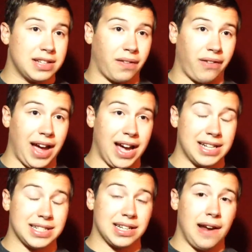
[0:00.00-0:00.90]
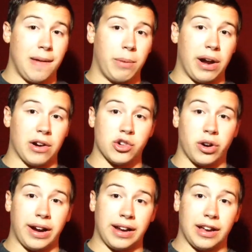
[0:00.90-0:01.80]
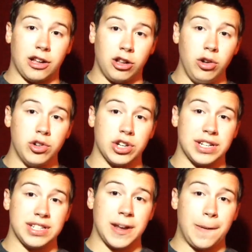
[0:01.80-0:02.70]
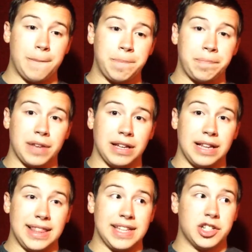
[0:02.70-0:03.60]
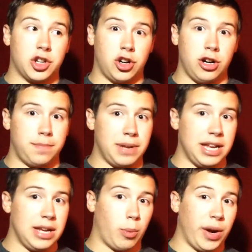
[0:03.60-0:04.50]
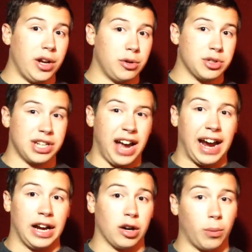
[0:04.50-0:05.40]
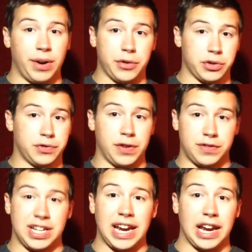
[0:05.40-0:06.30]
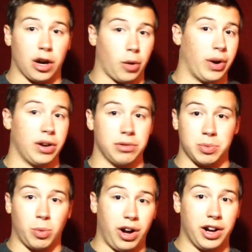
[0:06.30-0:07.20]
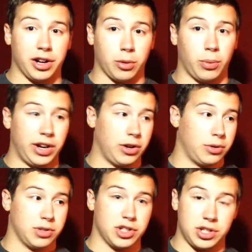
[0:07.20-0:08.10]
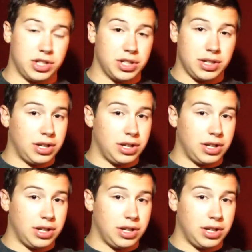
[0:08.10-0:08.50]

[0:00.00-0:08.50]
facts, we are drawing conclusions that this could be Windows 9 or Windows 15 or Windows 1 or Windows,